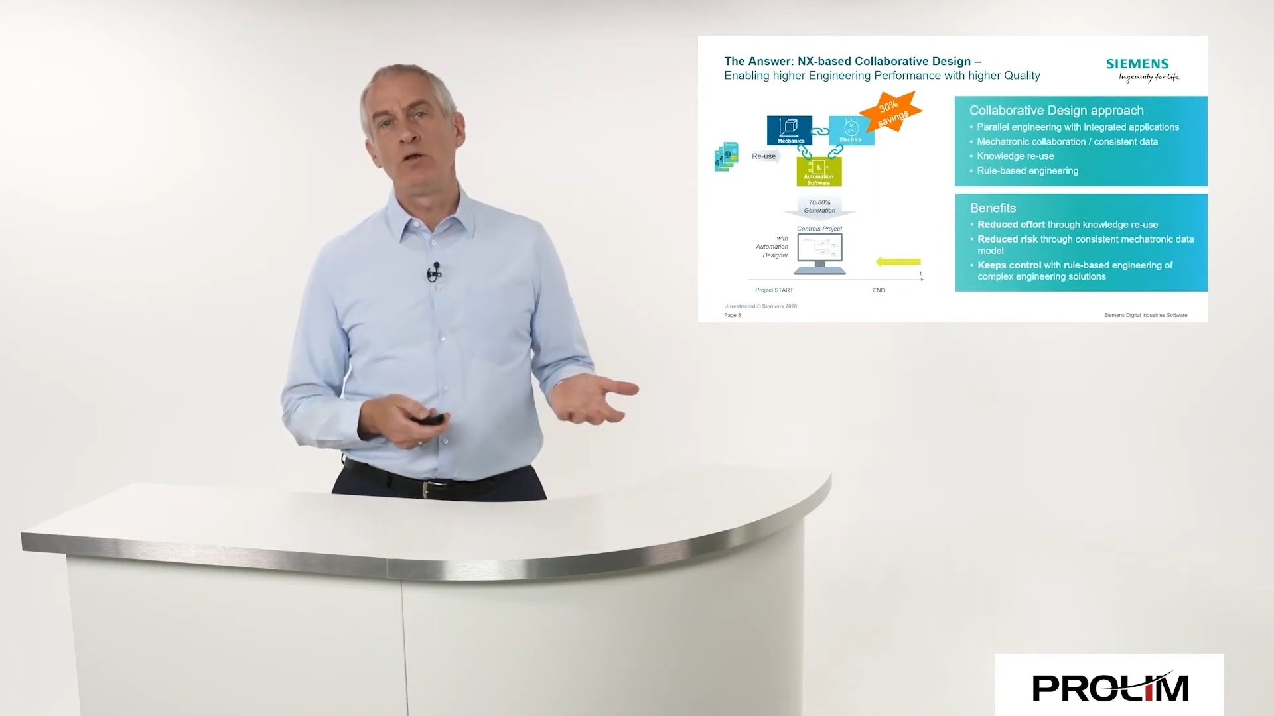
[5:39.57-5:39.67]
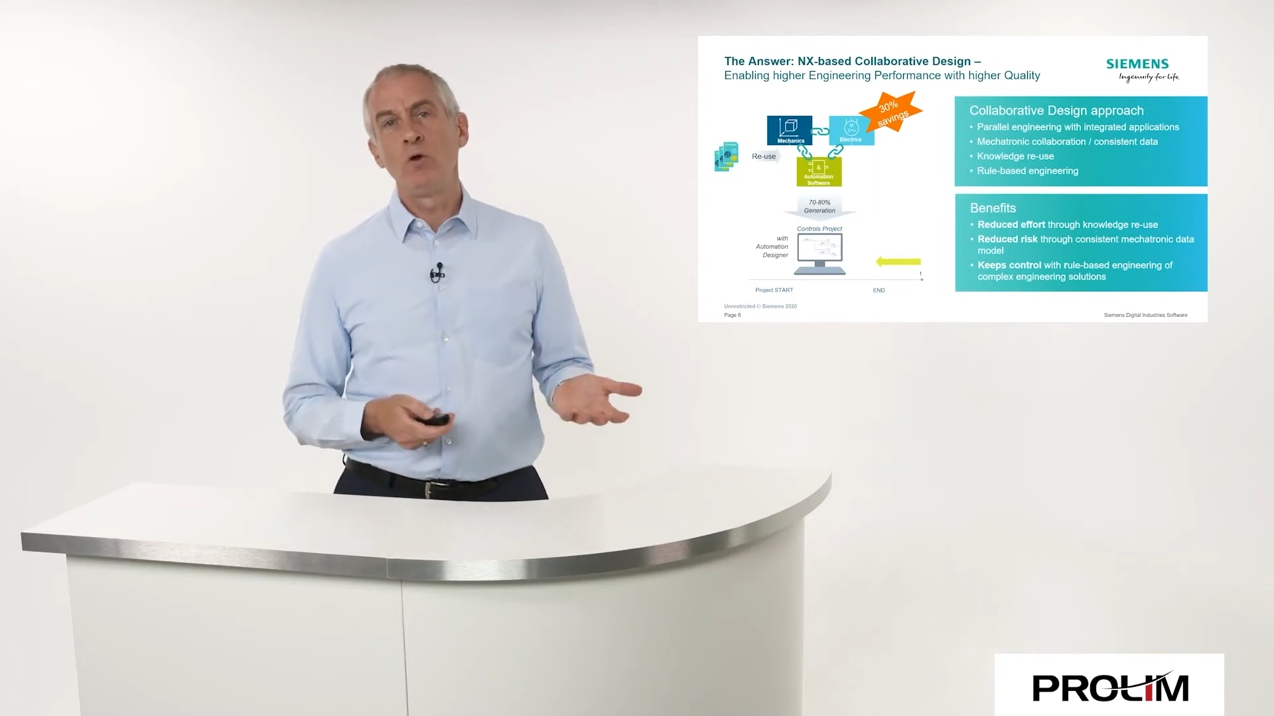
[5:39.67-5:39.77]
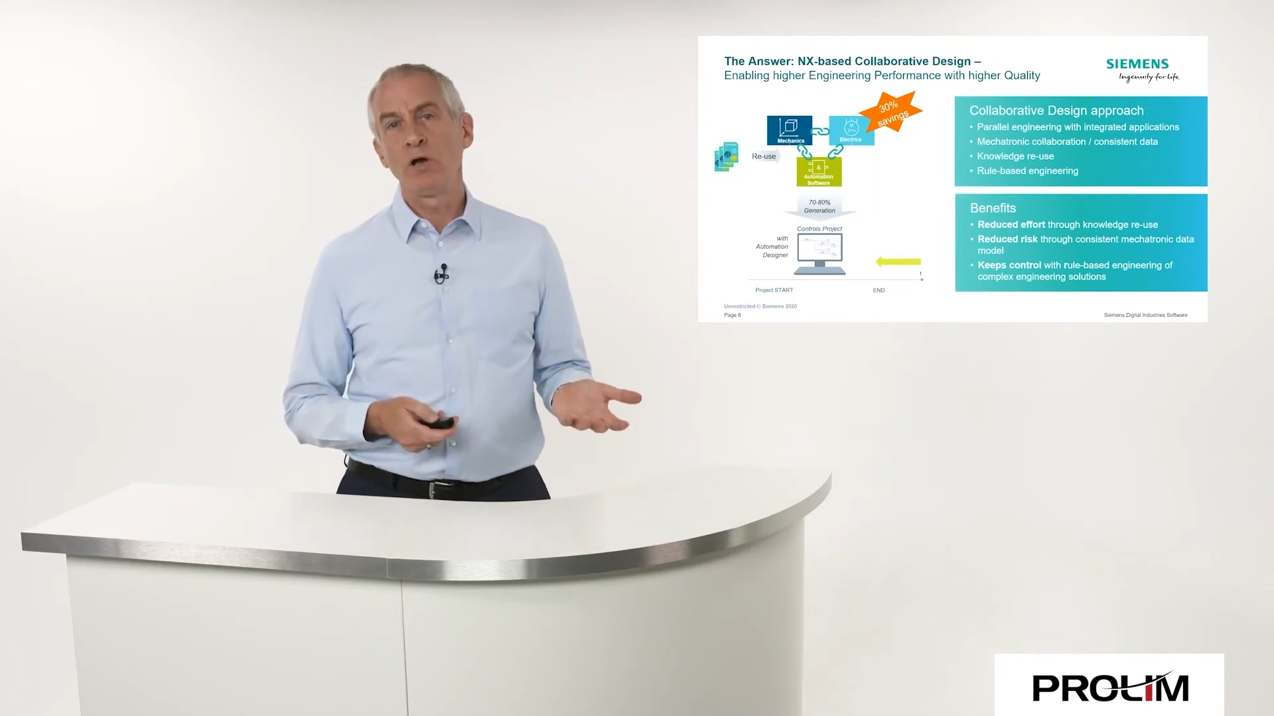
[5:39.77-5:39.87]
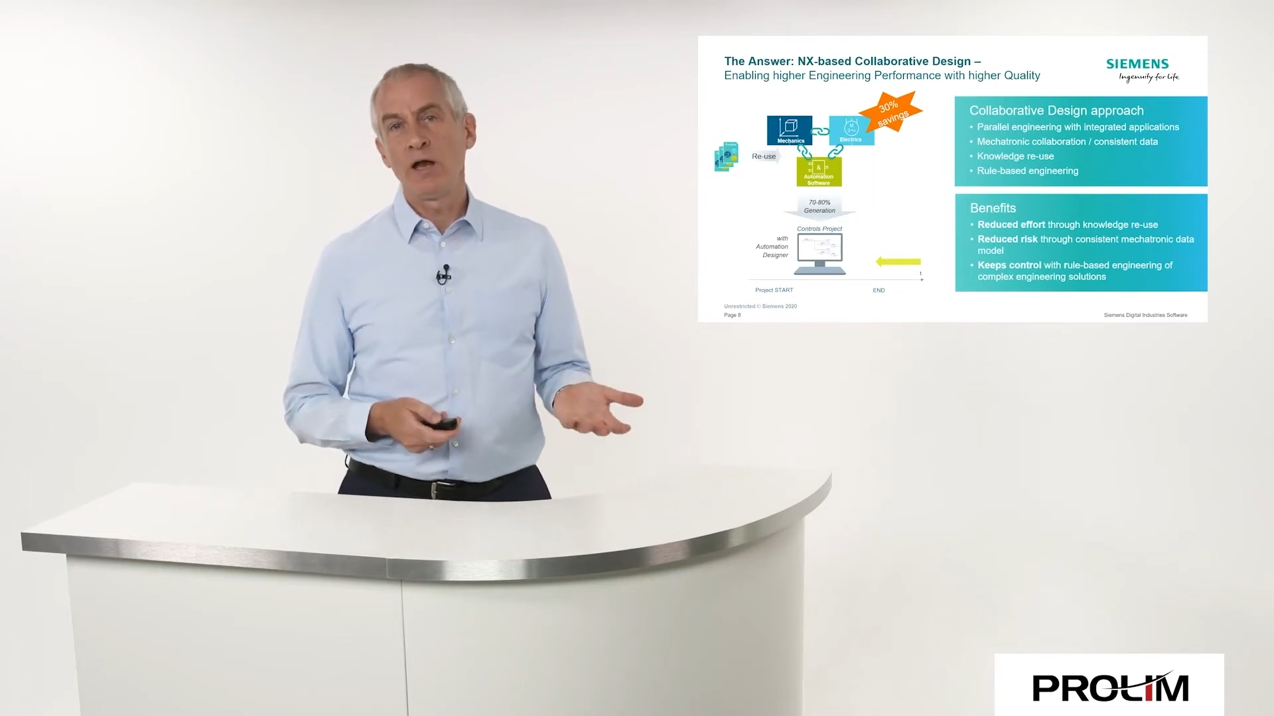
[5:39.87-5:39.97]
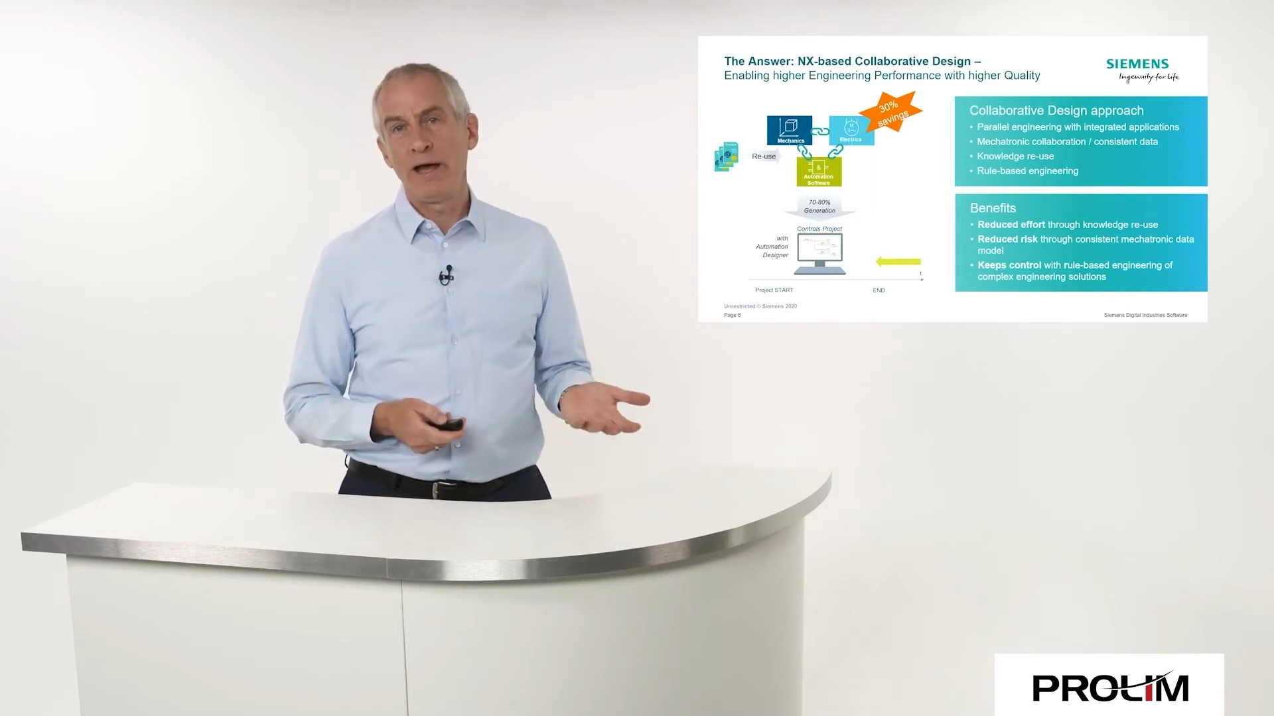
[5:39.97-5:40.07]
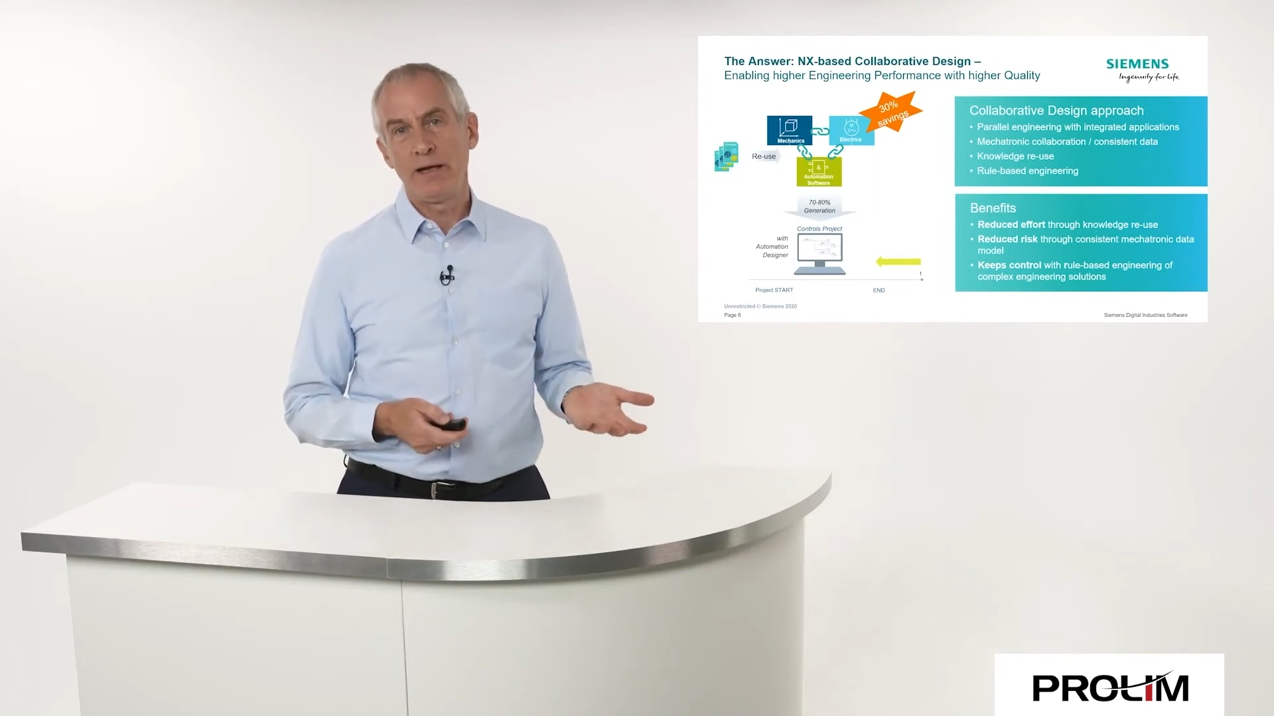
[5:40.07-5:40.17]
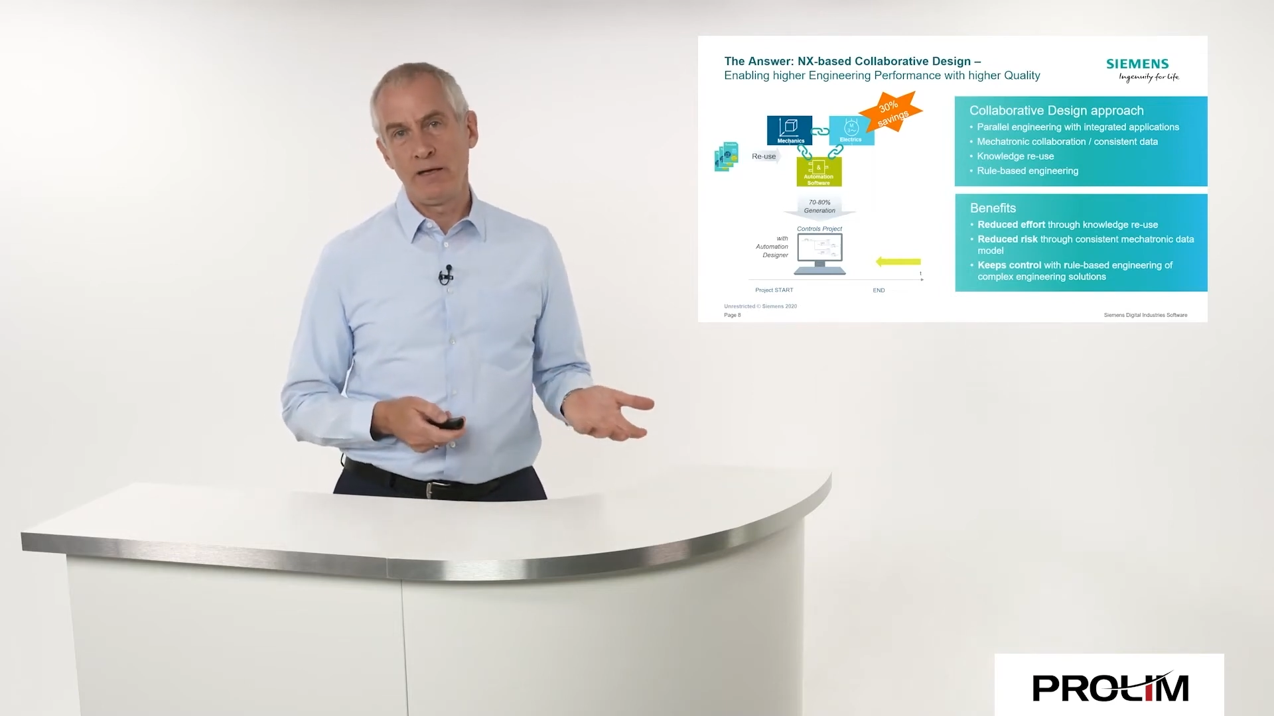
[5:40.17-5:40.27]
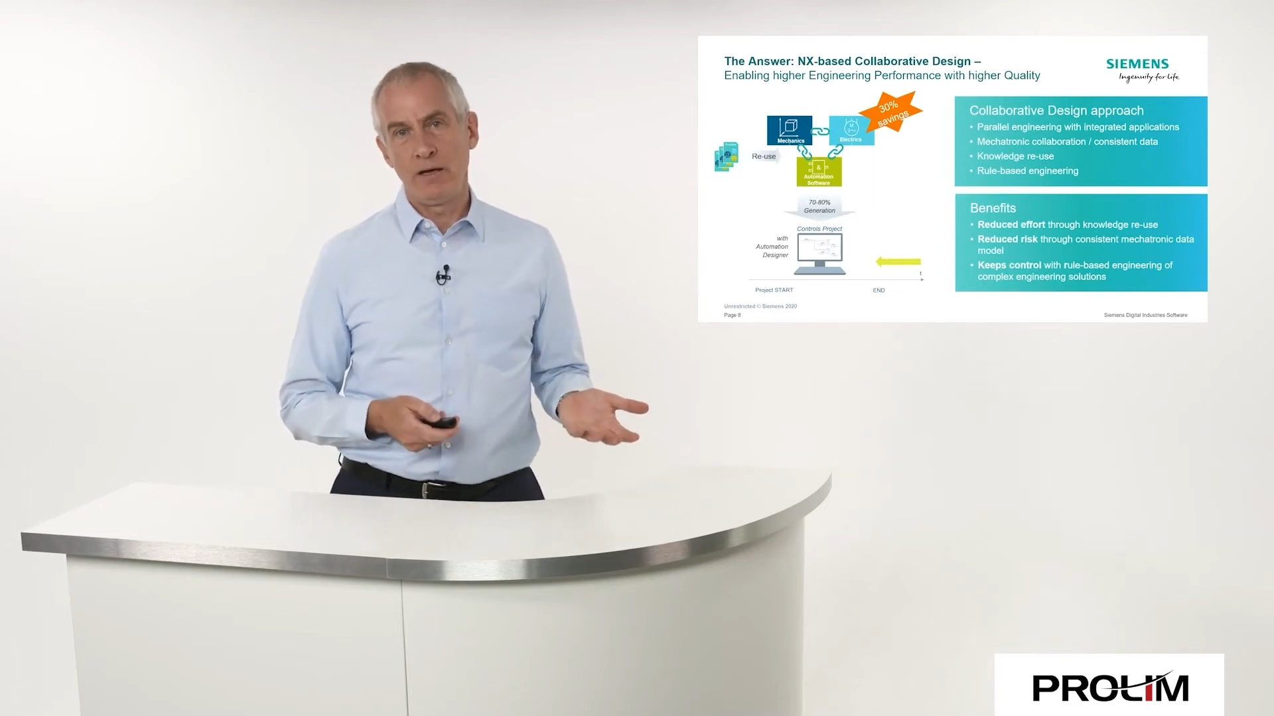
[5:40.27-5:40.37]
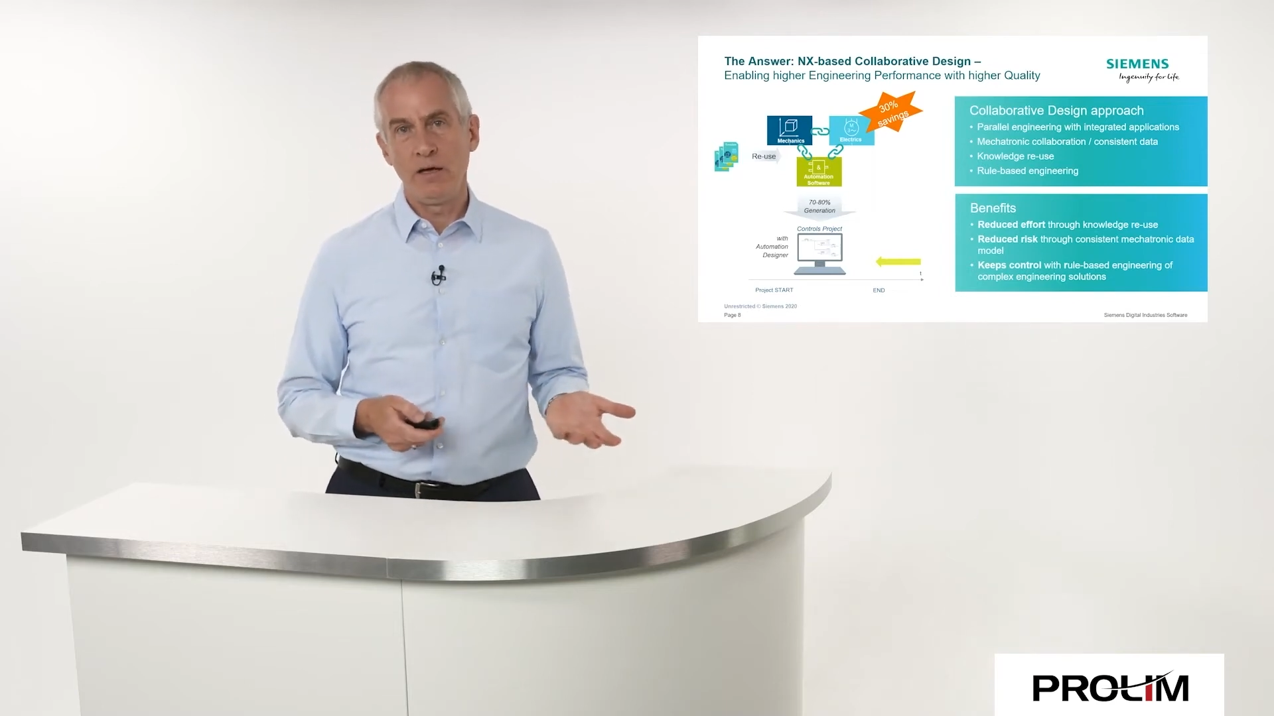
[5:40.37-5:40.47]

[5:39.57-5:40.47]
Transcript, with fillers: look like uh,